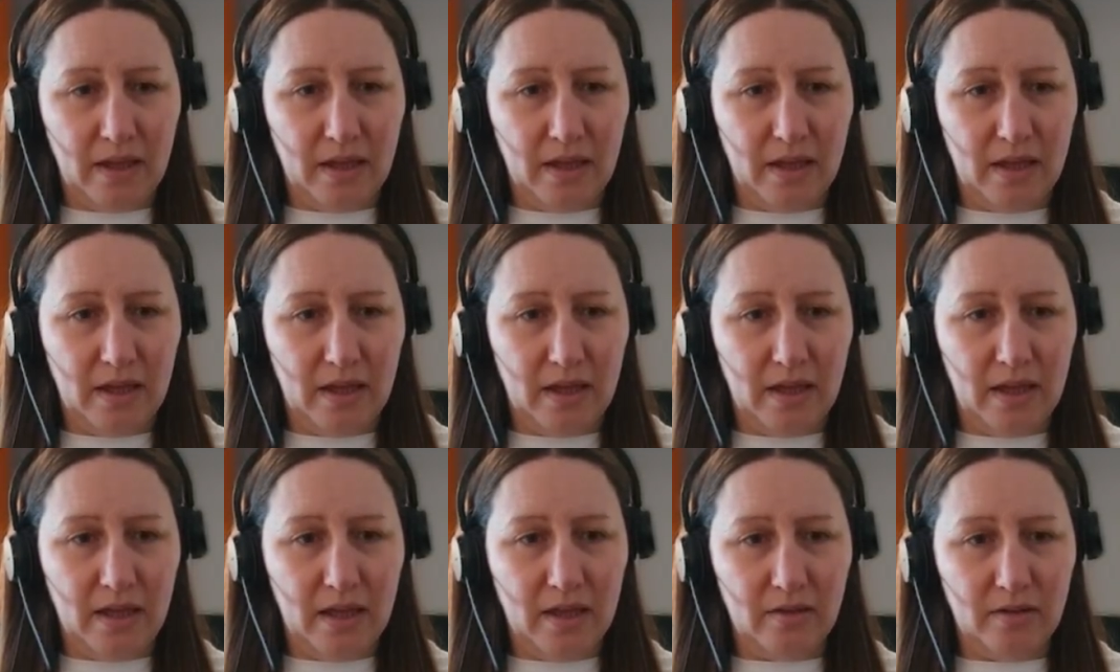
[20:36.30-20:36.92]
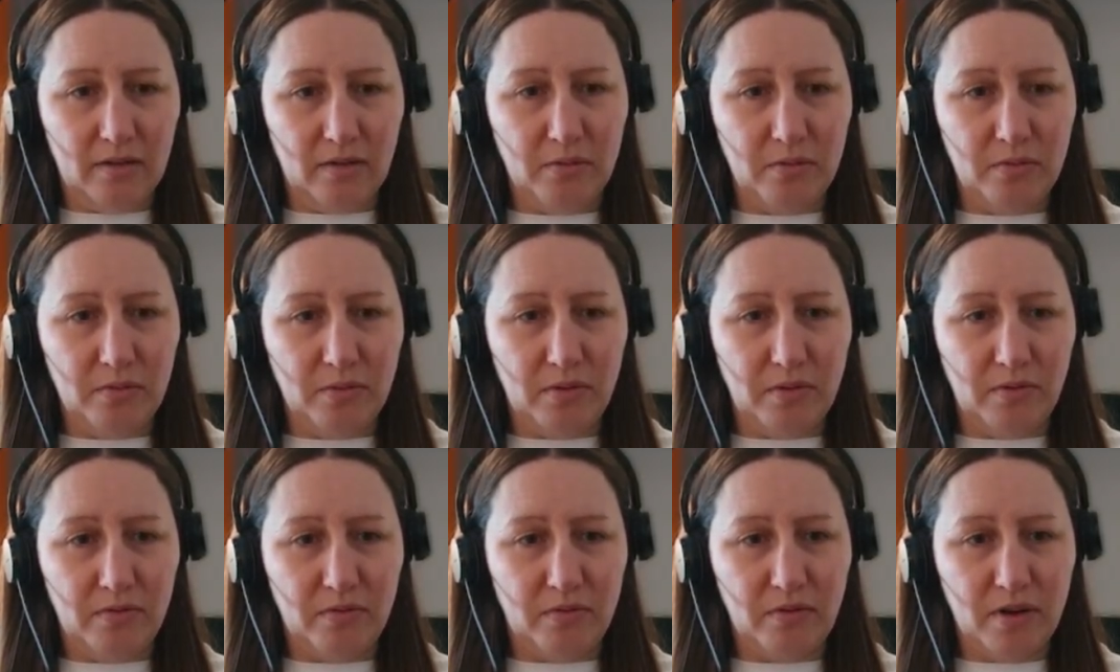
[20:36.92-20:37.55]
It is called The
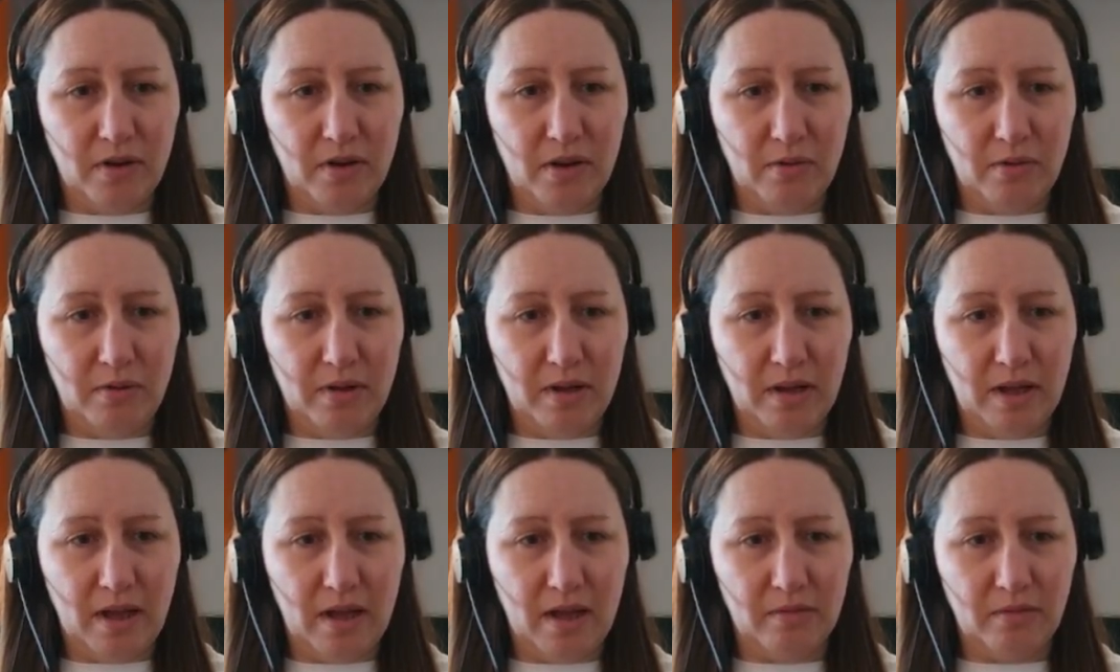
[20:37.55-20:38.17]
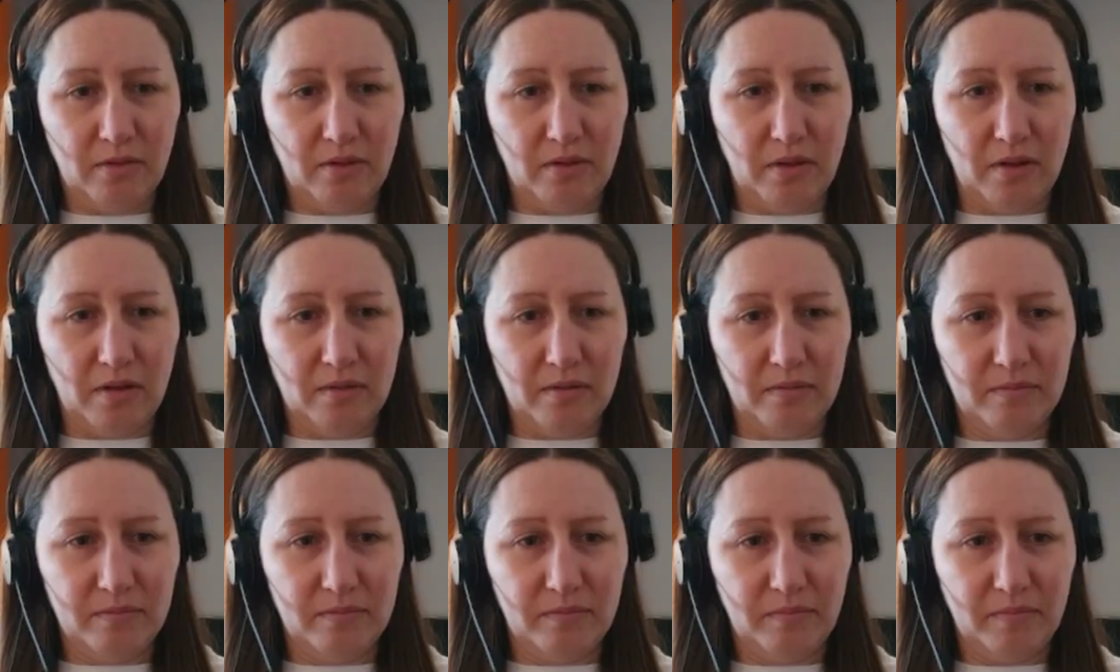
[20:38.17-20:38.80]
Final Encounter
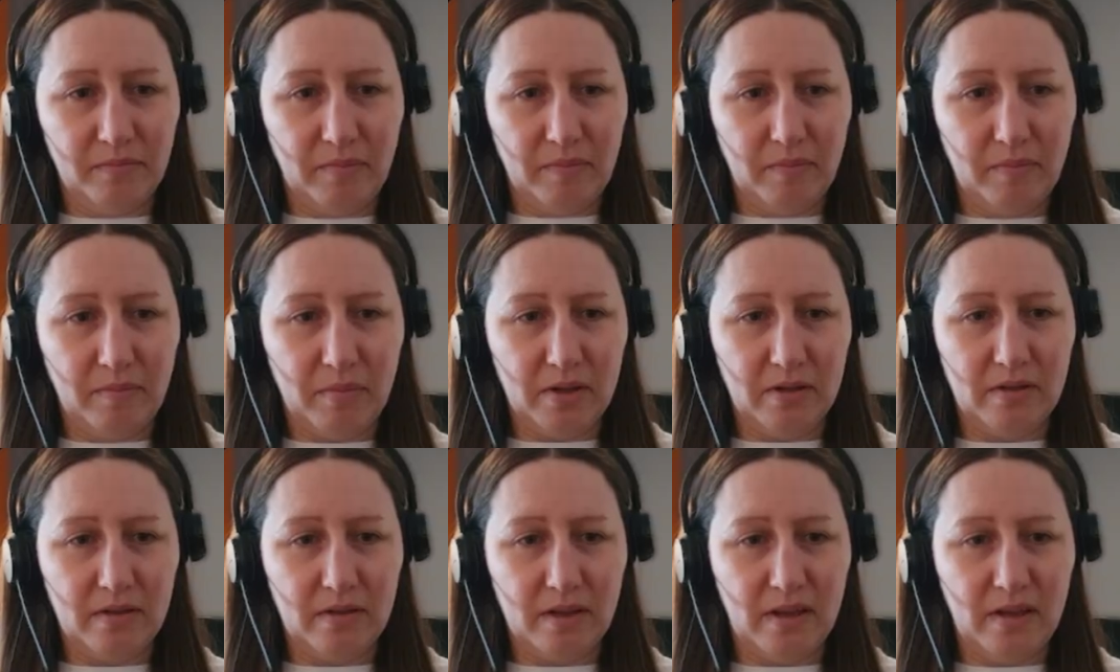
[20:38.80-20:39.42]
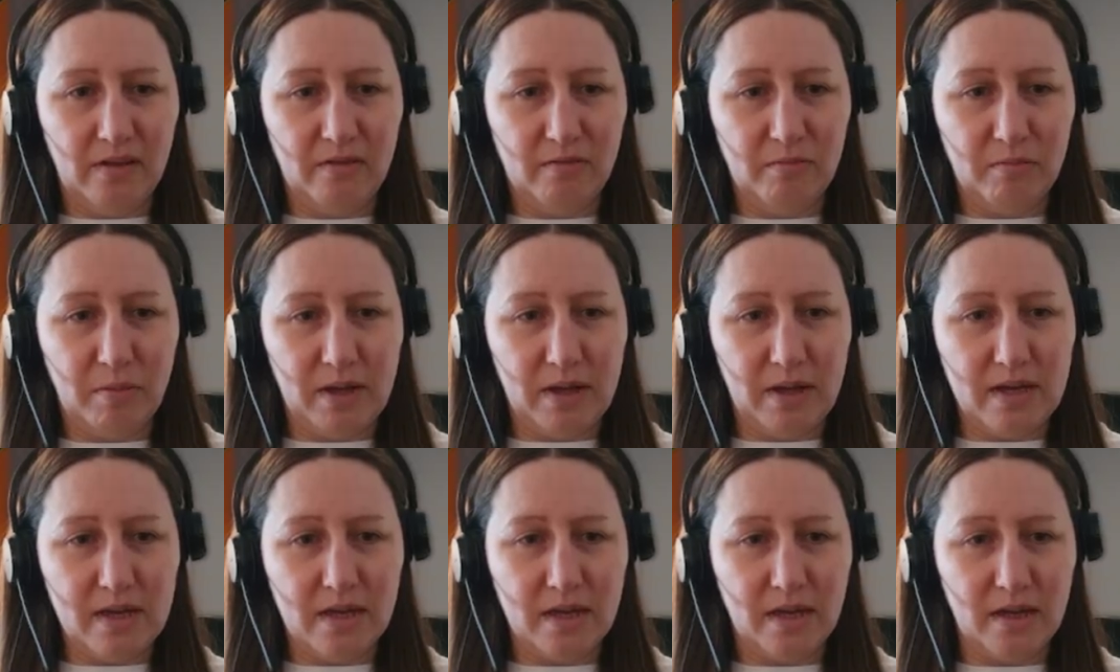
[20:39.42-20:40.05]
by Steve
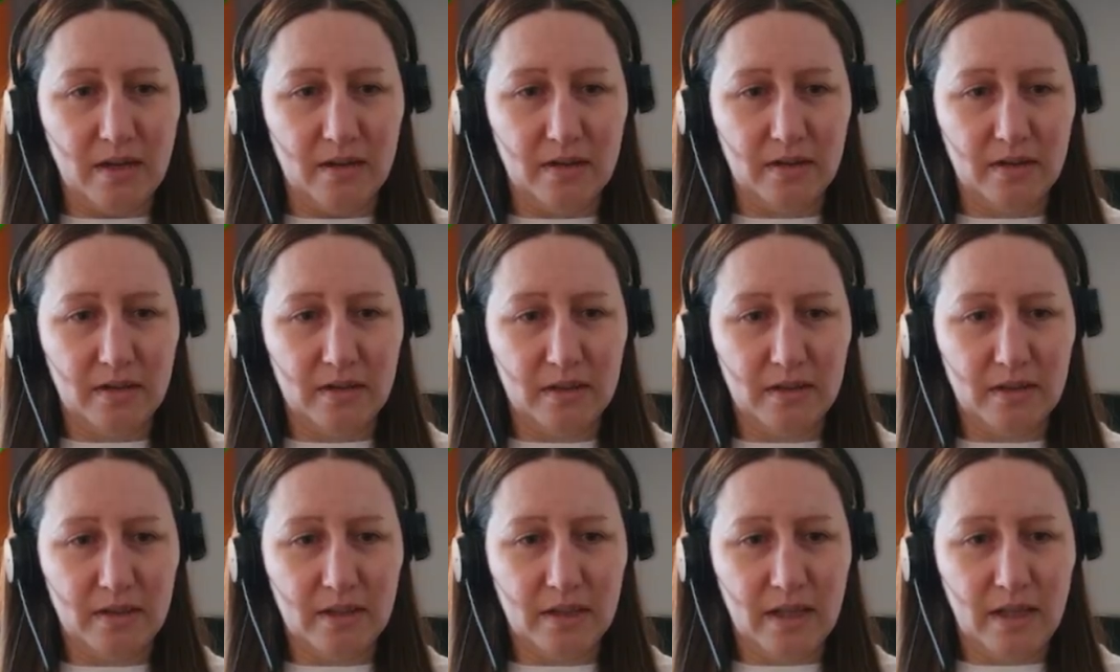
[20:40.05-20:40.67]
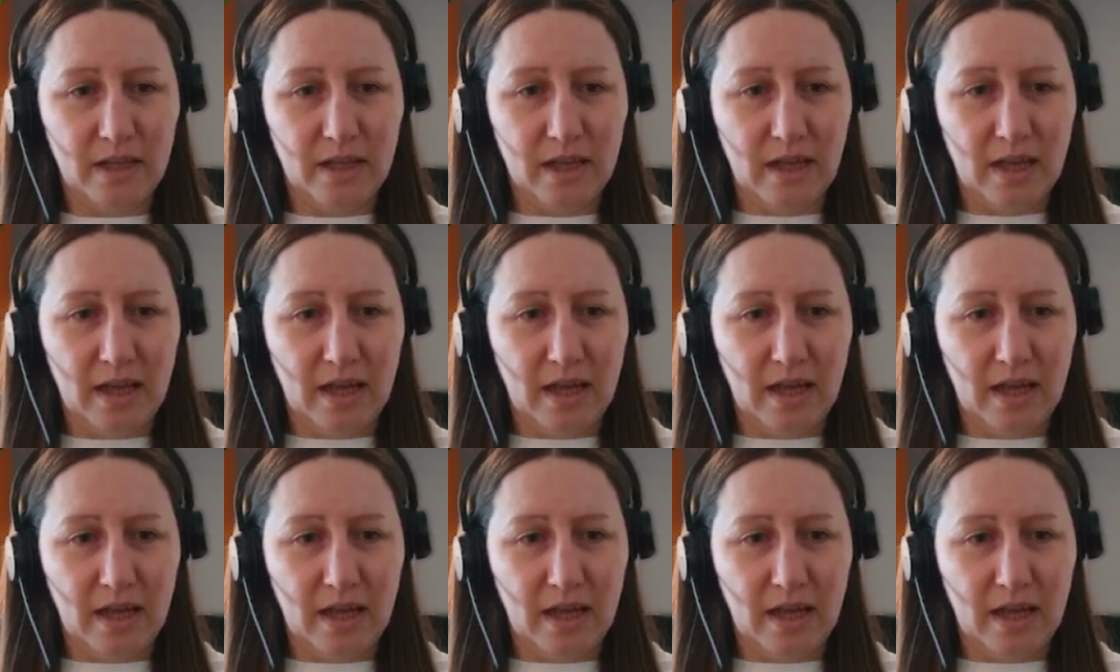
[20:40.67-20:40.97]
Baker, and it